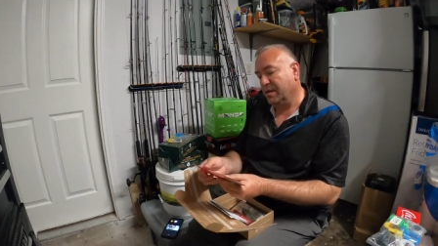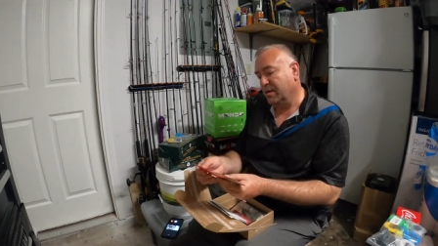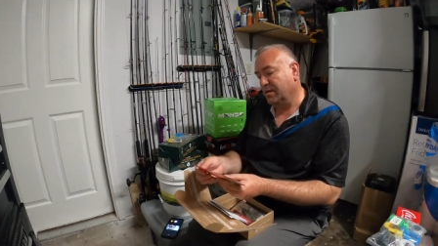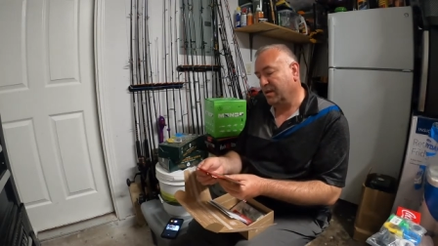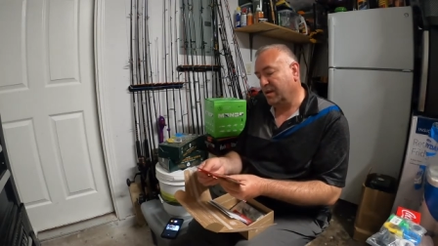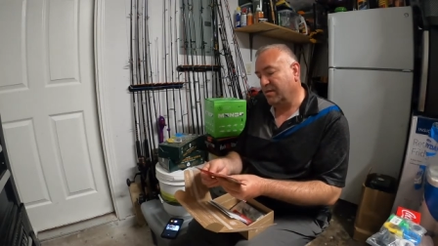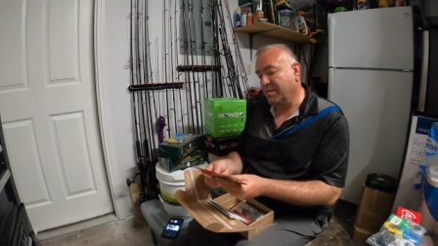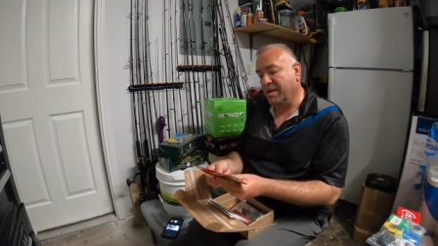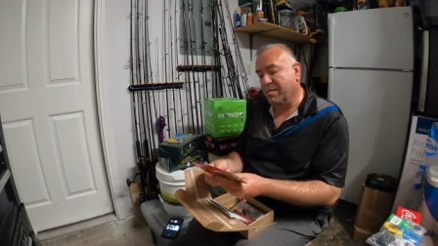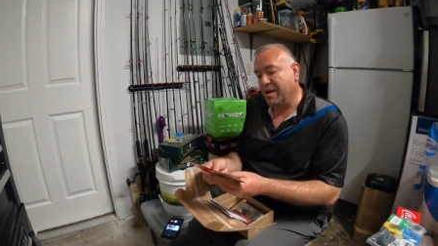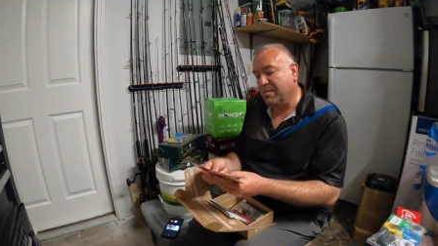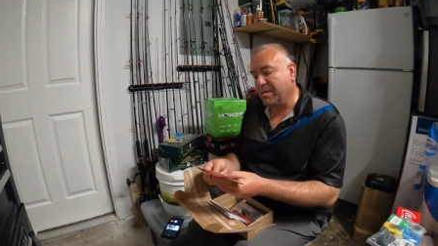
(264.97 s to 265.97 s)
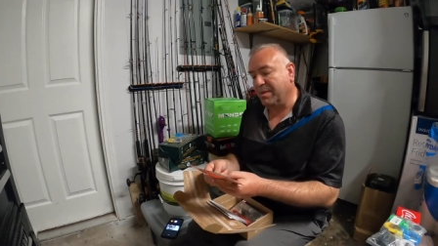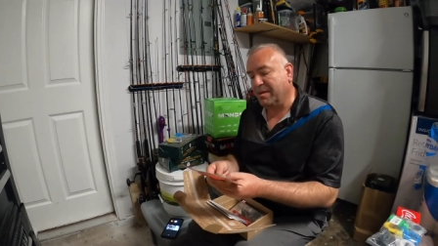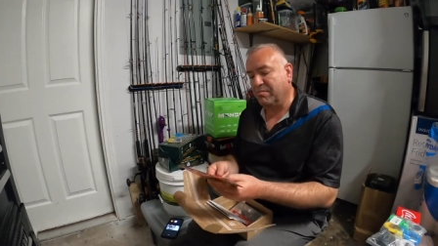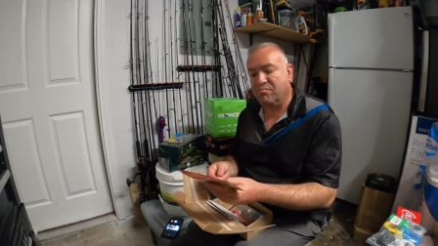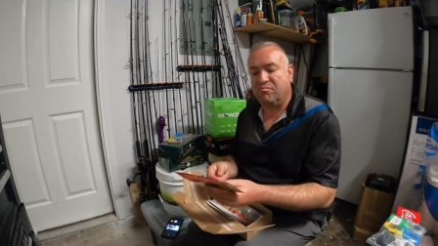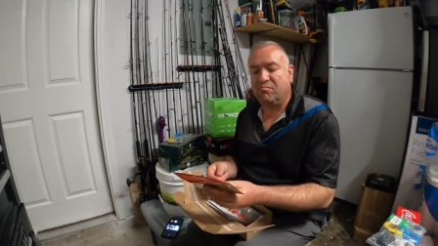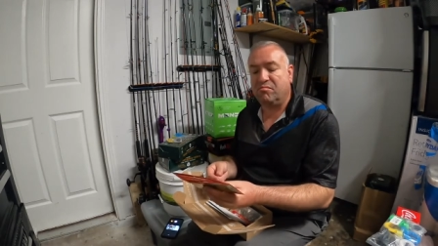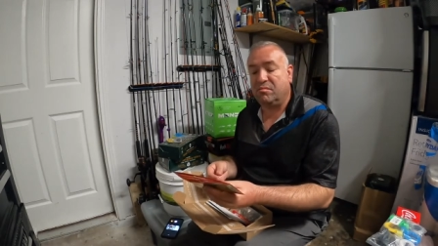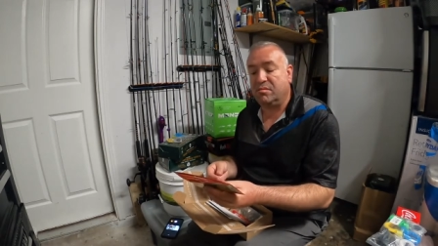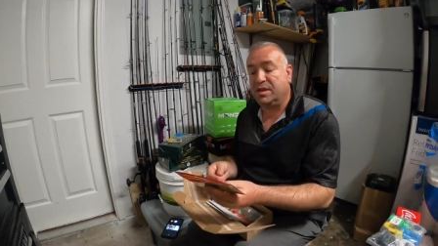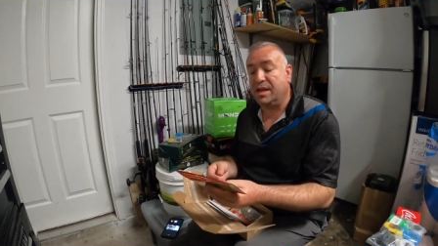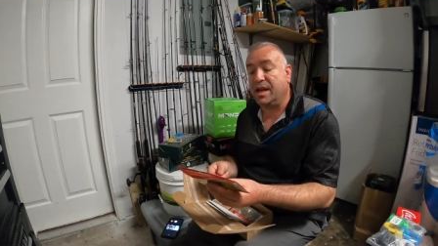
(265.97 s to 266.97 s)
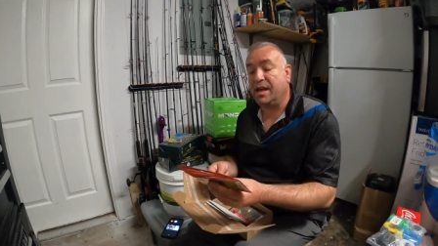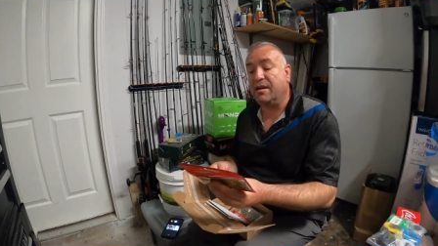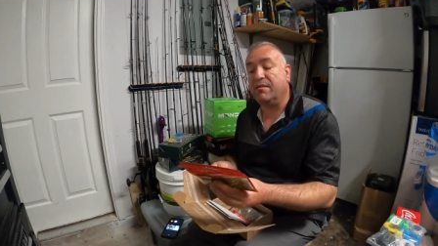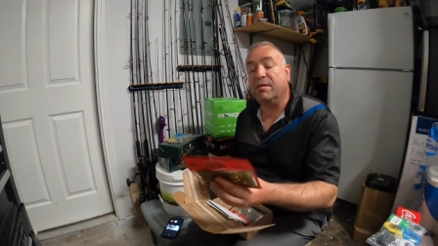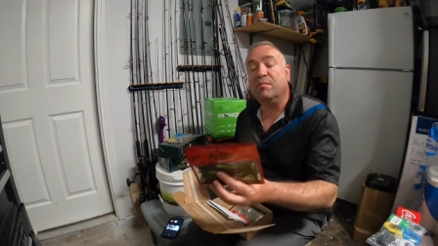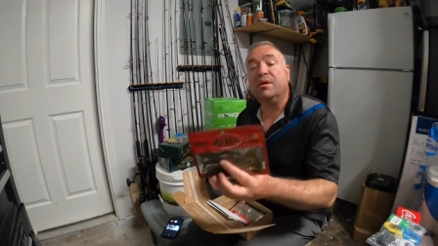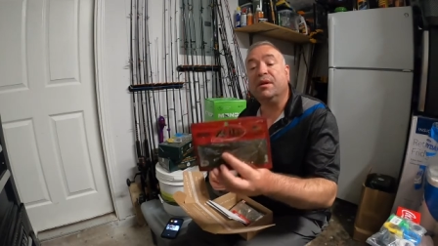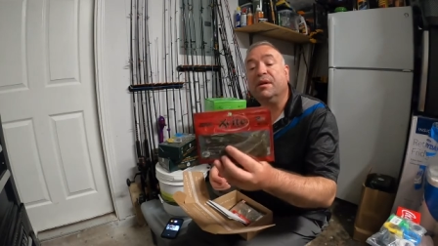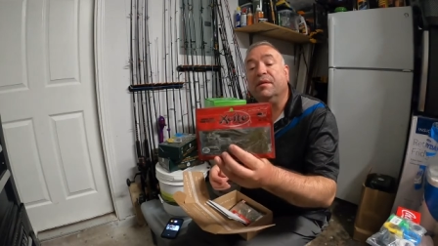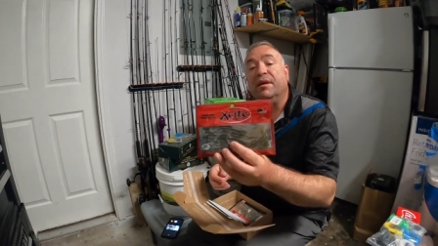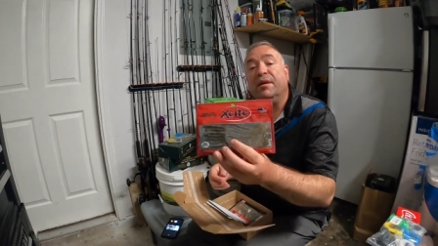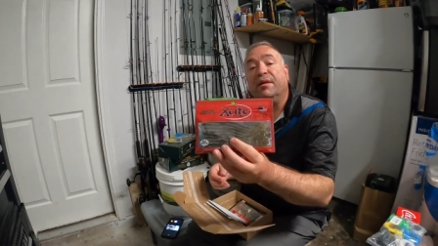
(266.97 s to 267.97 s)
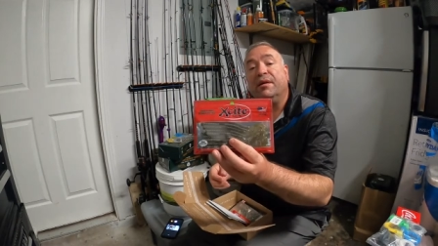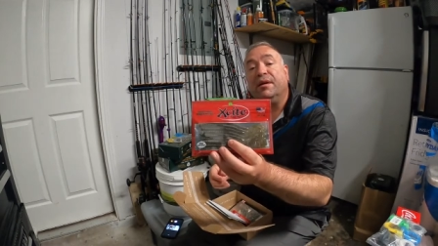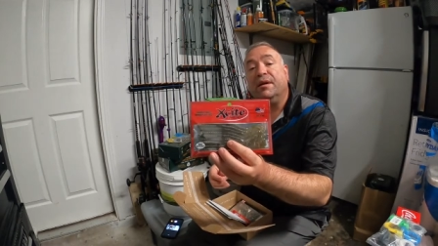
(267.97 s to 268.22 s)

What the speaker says: Looks like to be about maybe 10 of them in there.